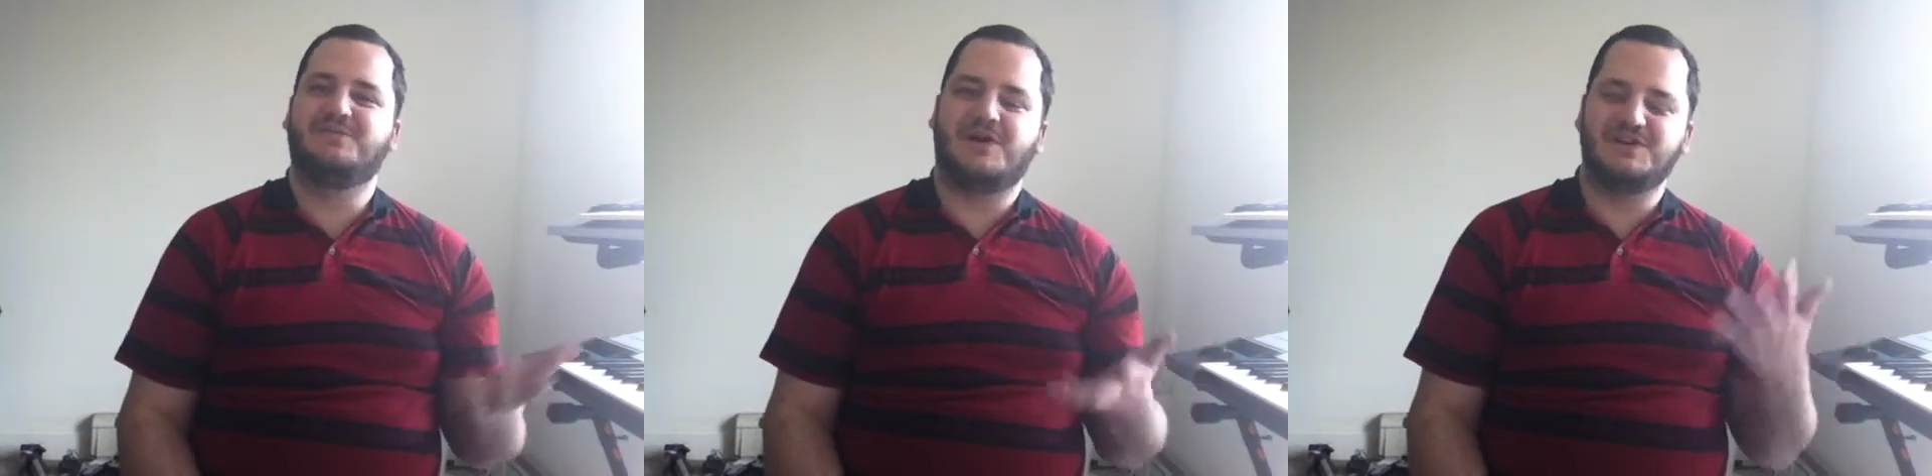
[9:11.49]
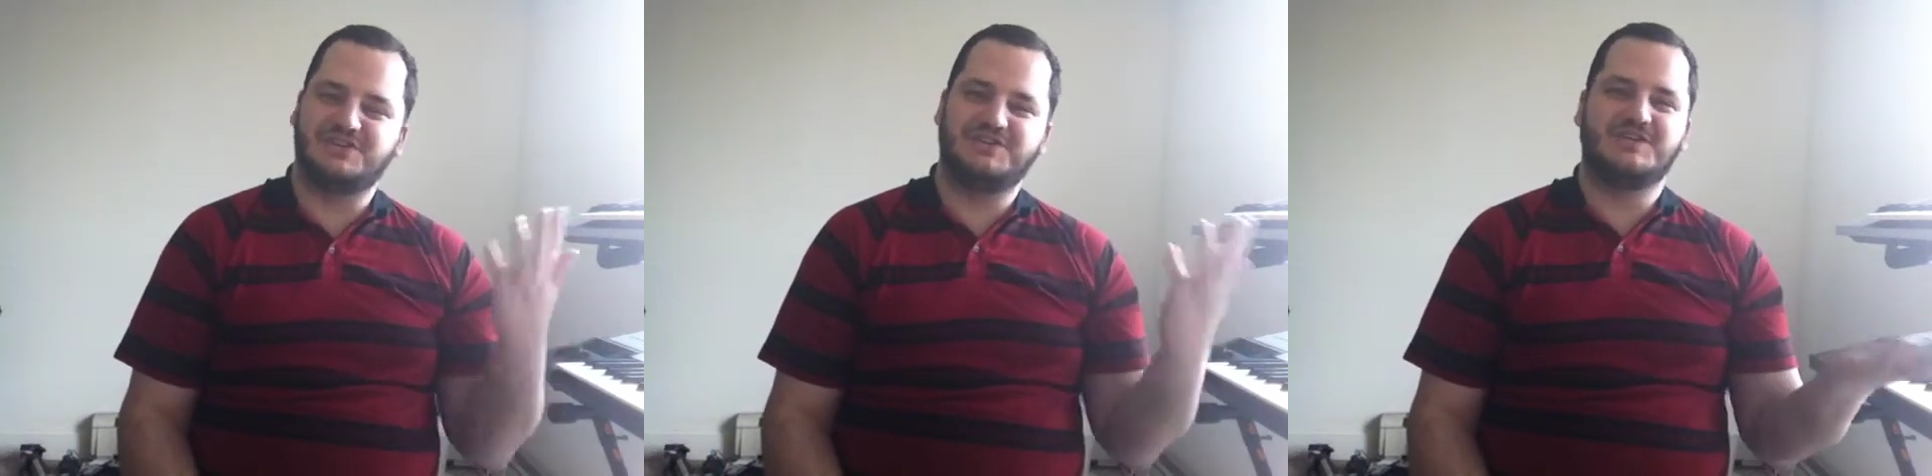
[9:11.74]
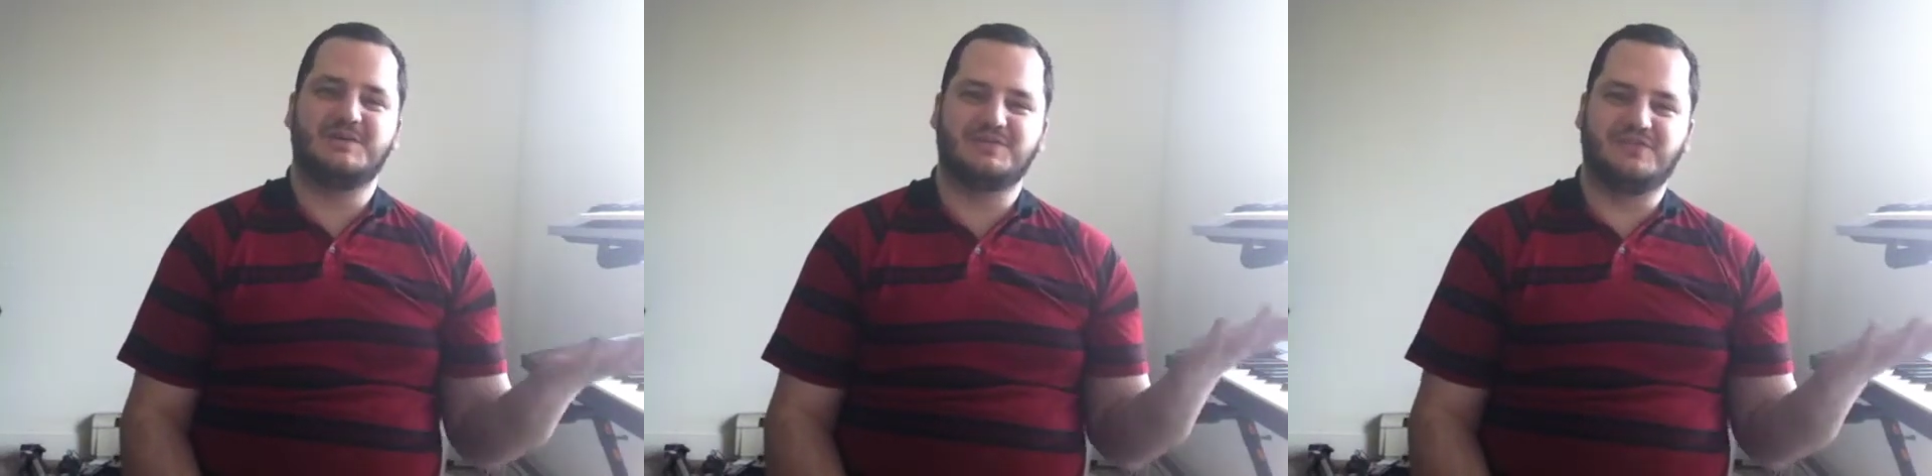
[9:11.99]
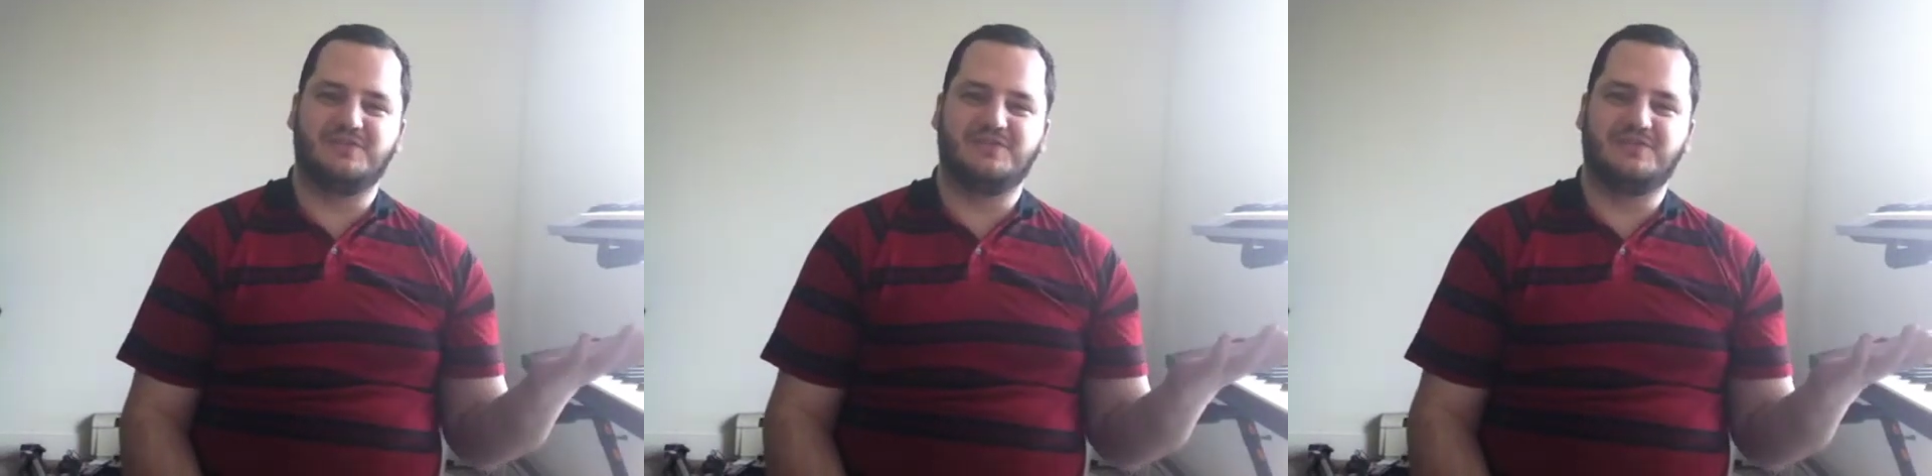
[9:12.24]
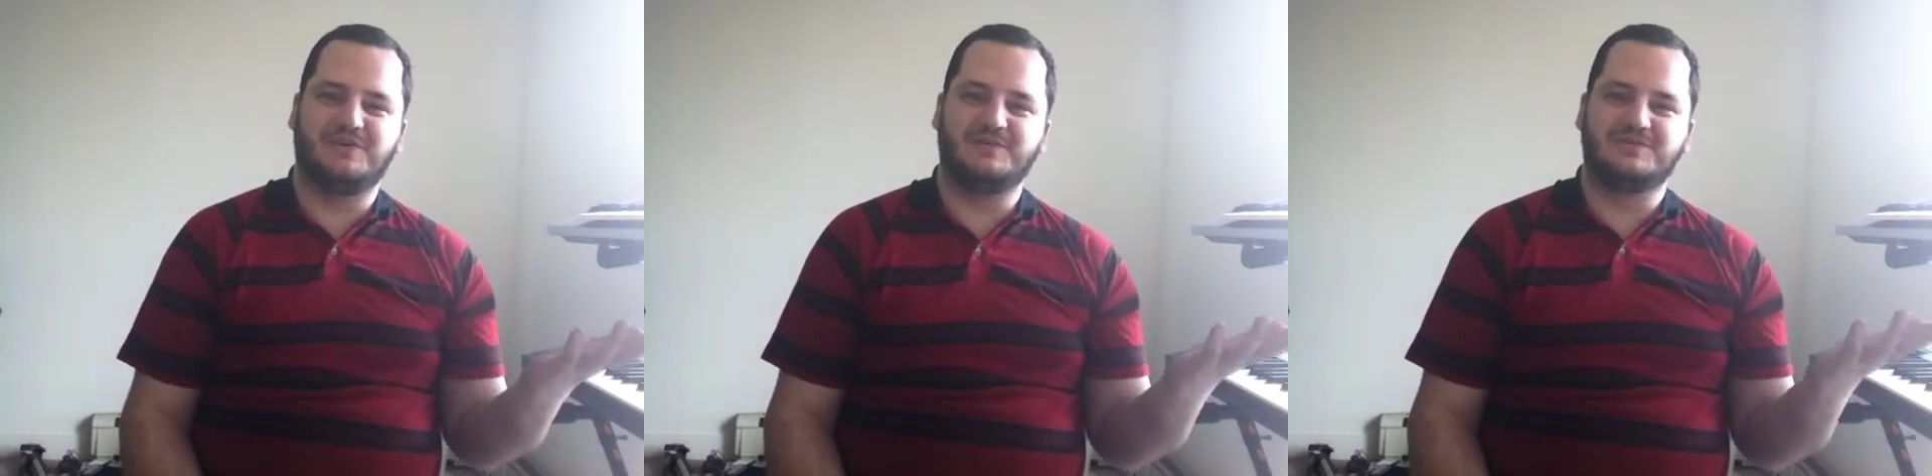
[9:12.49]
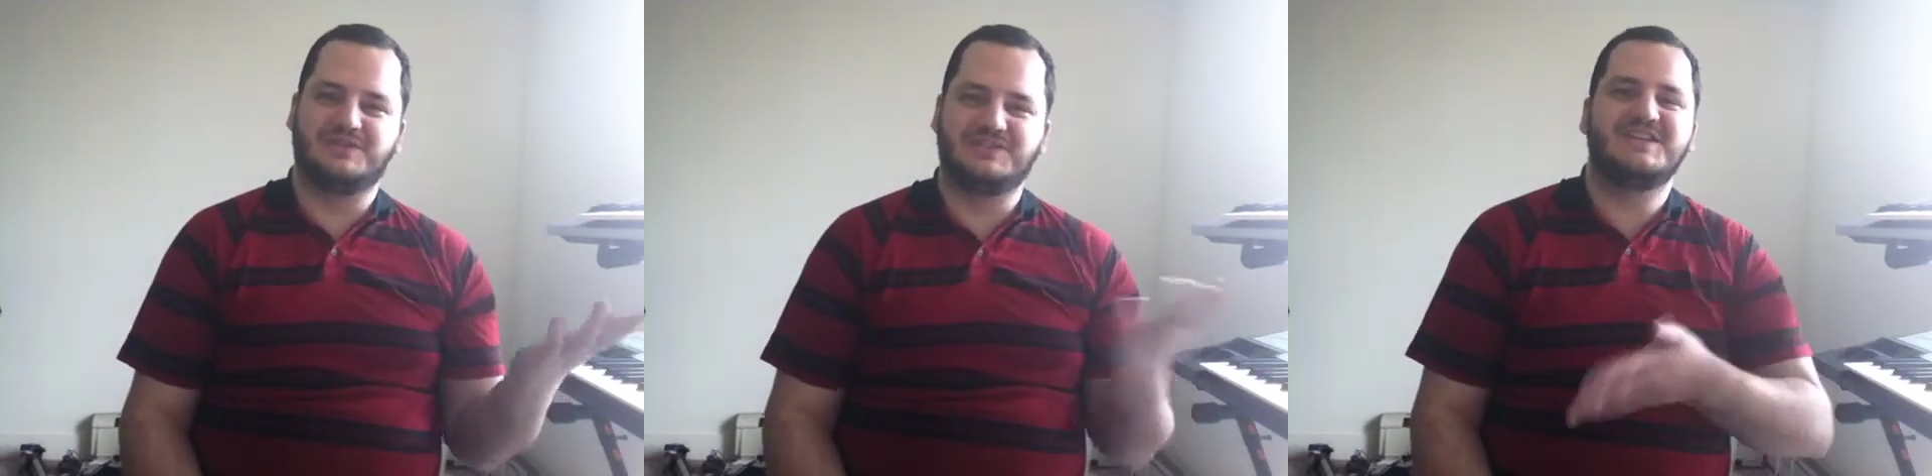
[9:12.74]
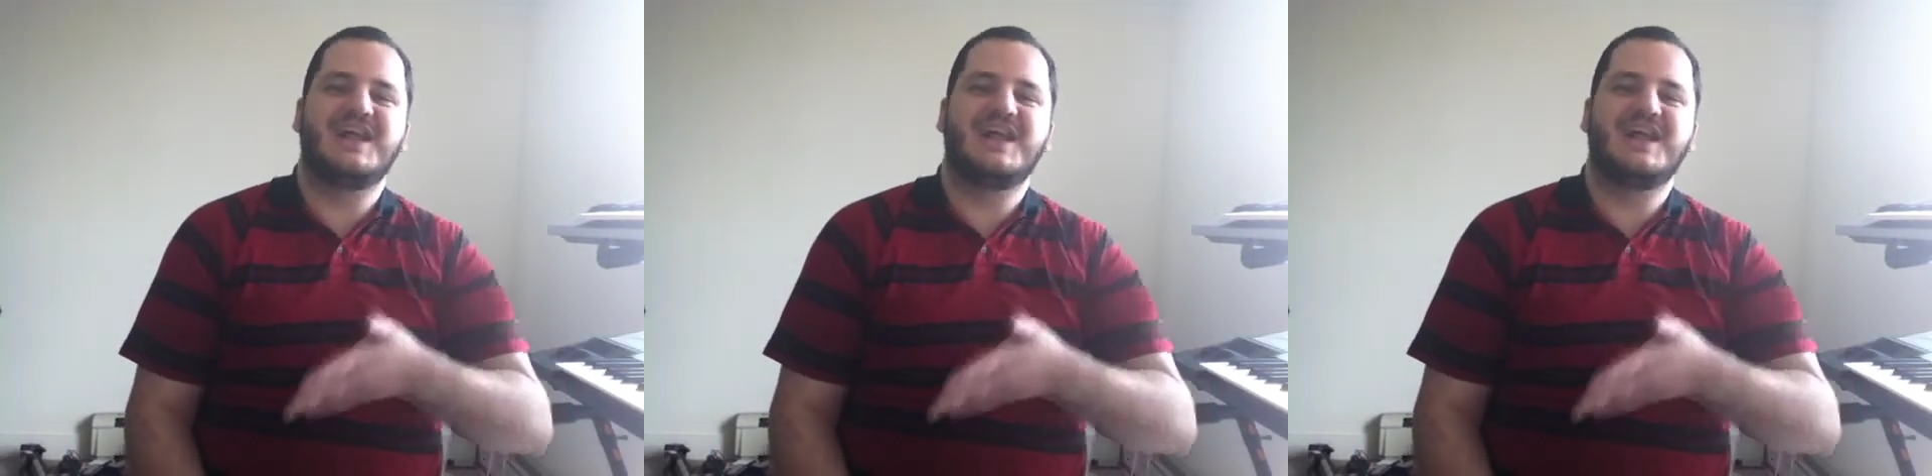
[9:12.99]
watching James Bond films does